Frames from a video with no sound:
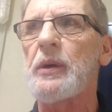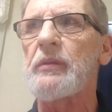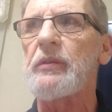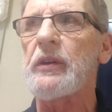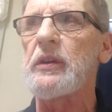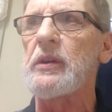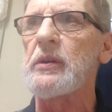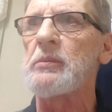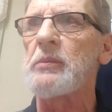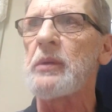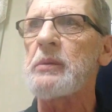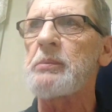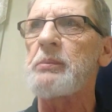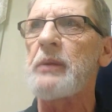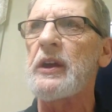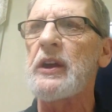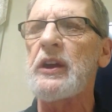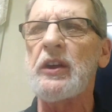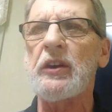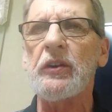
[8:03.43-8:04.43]
of a human
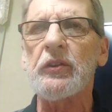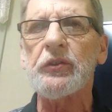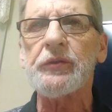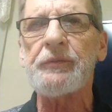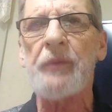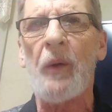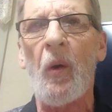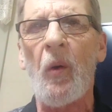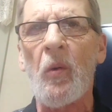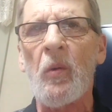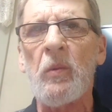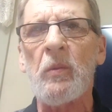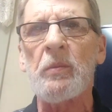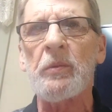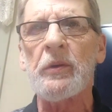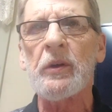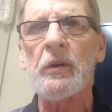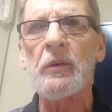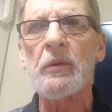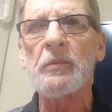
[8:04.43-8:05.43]
being is
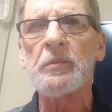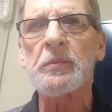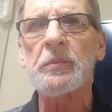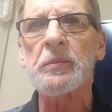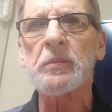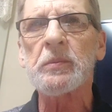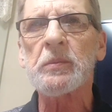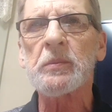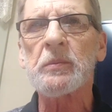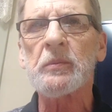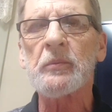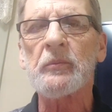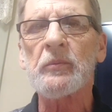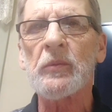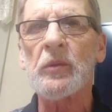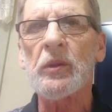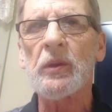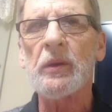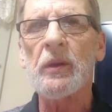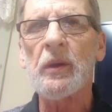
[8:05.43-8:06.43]
formed.
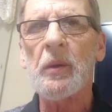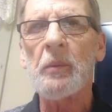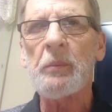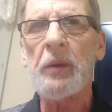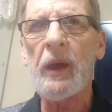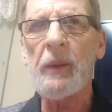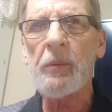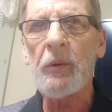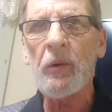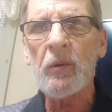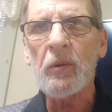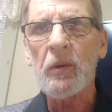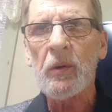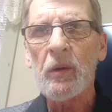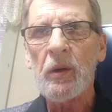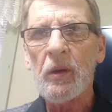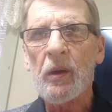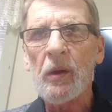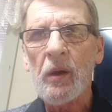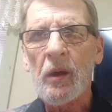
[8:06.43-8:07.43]

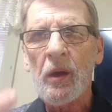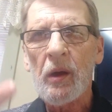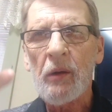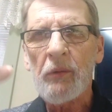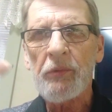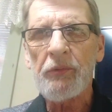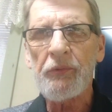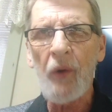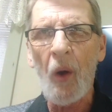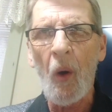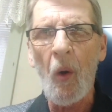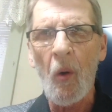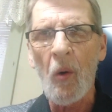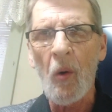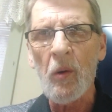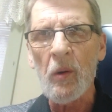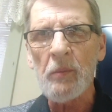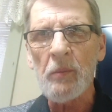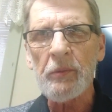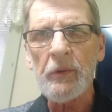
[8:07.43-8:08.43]
People,
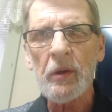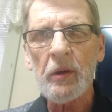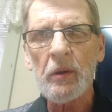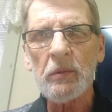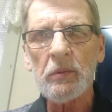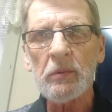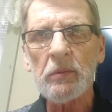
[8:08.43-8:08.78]
formed.